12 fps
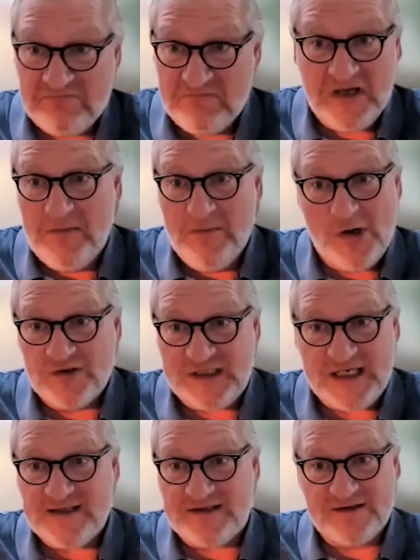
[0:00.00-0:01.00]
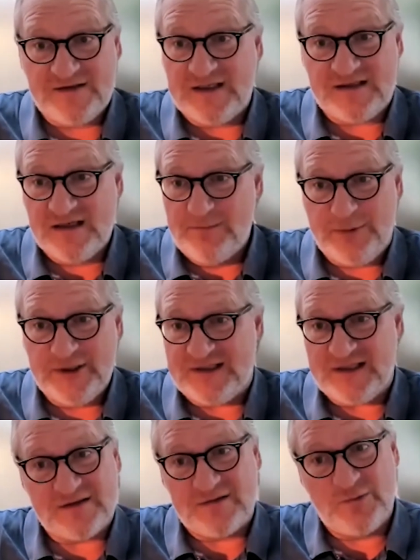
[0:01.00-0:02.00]
in most cases that simply
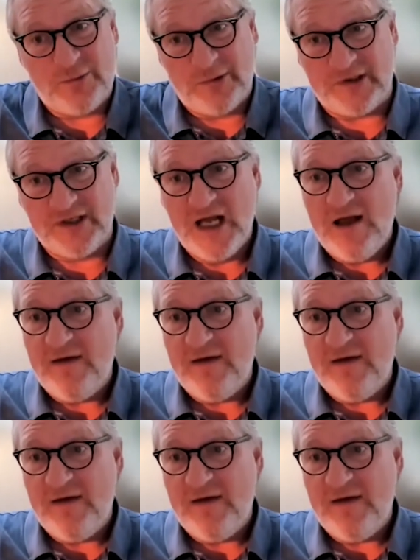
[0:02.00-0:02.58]
doesn't work.